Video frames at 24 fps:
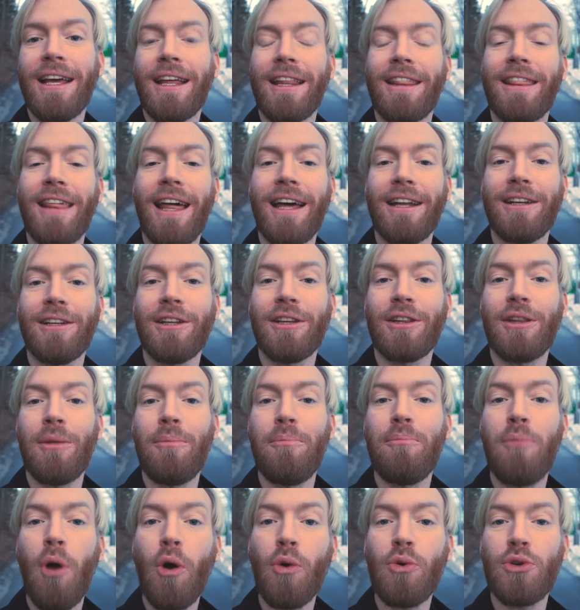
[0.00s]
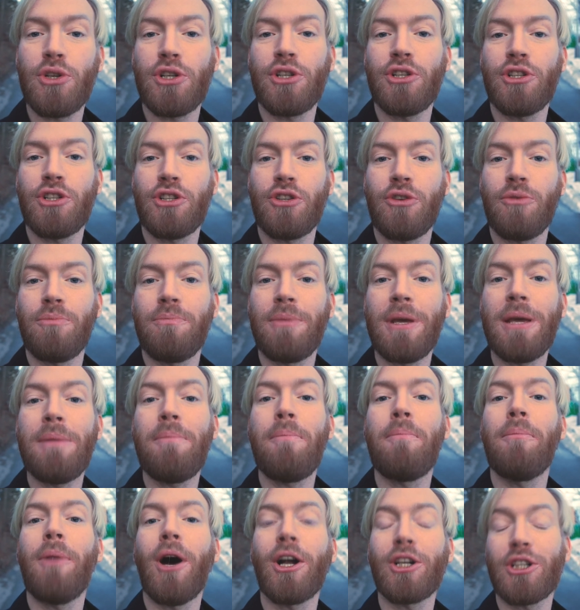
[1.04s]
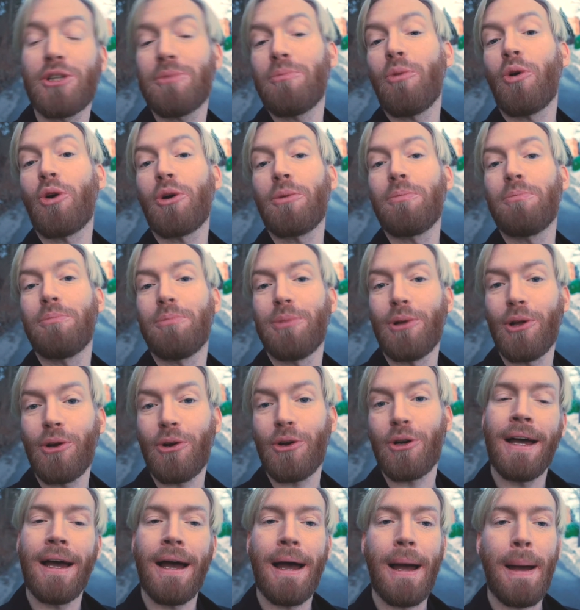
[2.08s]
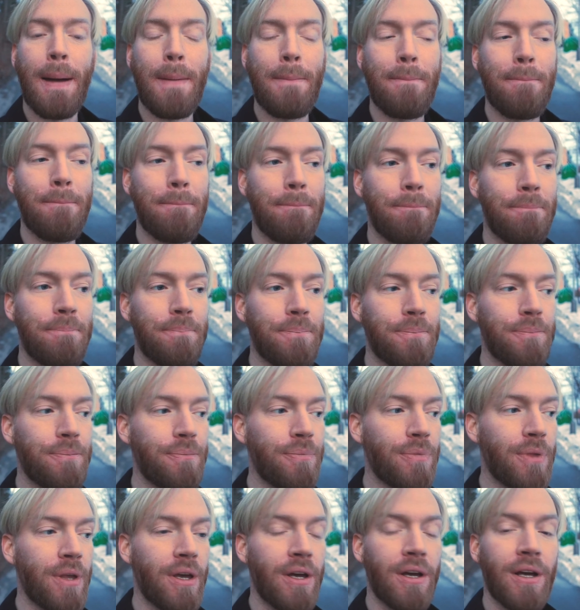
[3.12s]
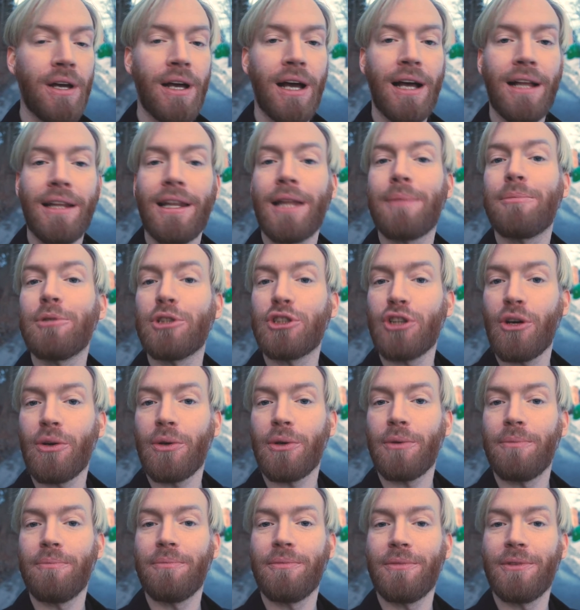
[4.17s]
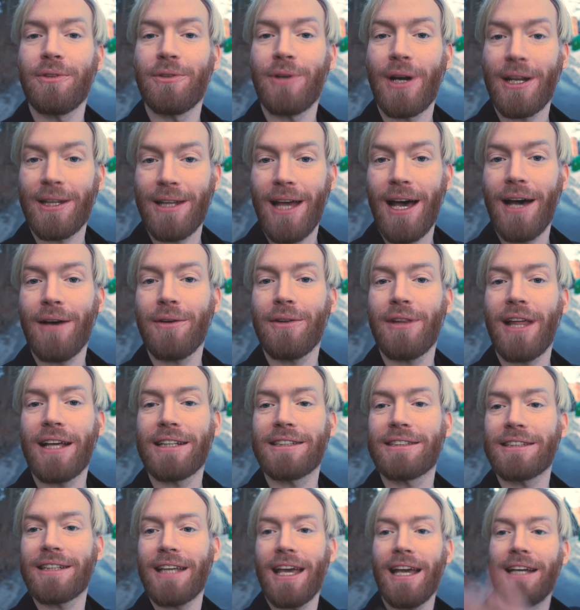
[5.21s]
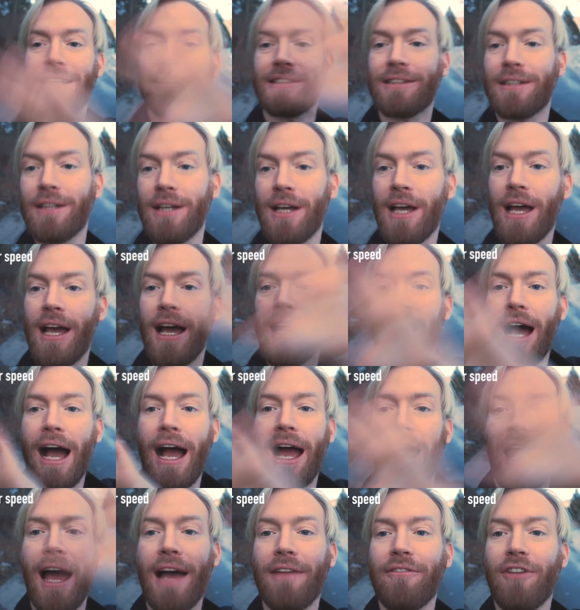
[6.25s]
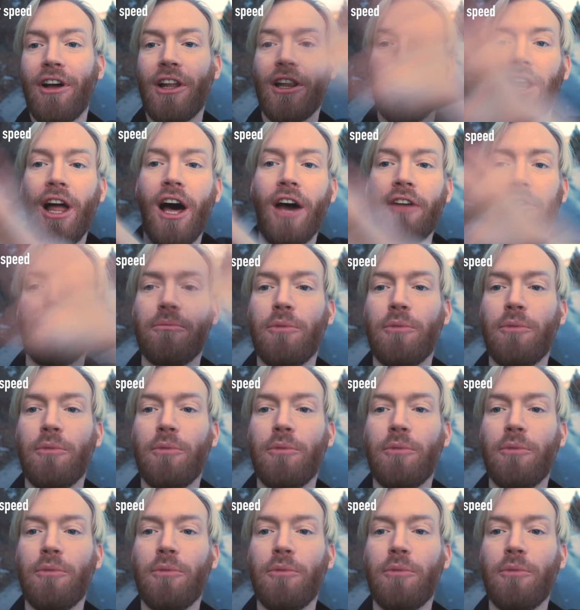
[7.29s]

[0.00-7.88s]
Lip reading: Then the motion should be much more blurred. Let me show you. Right now, that's the case. I have a lot of